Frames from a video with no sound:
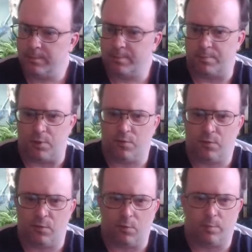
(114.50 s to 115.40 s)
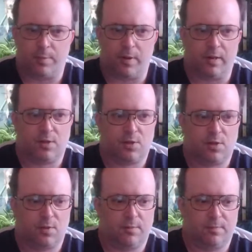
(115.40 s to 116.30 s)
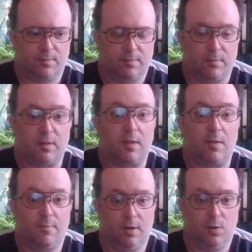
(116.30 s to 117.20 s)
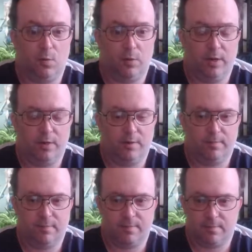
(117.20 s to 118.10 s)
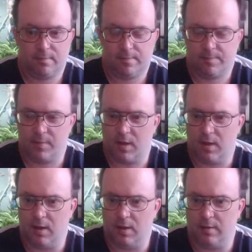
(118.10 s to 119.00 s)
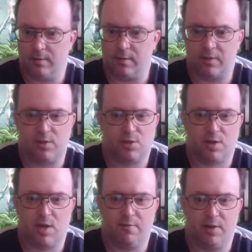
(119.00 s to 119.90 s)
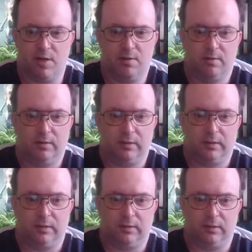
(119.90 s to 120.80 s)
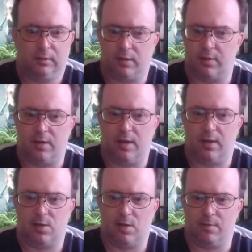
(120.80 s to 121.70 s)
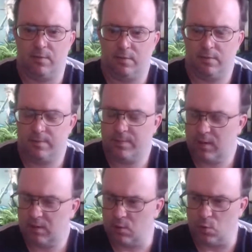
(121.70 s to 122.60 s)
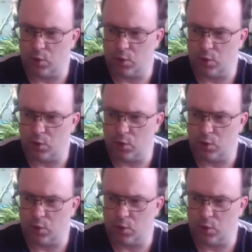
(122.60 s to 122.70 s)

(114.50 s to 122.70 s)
Beautiful little place. Definitely haunted. Nothing scary. Nothing negative. All